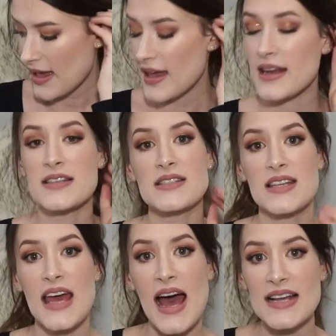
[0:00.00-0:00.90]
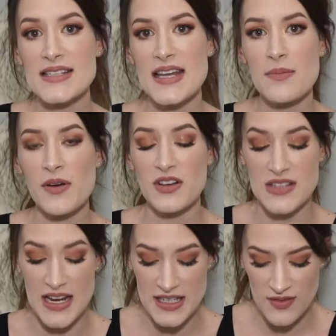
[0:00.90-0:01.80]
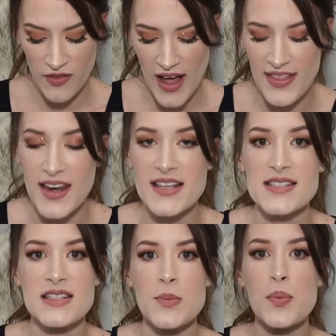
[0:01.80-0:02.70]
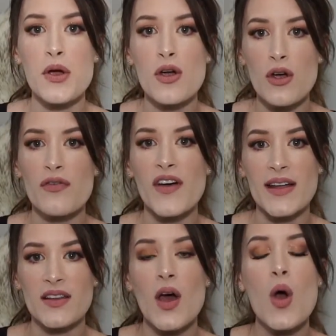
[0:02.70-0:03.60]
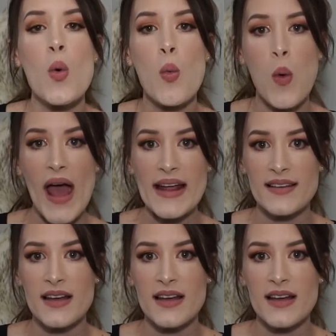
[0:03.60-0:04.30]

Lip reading: in his car seat, because I just find that it's the perfect weight.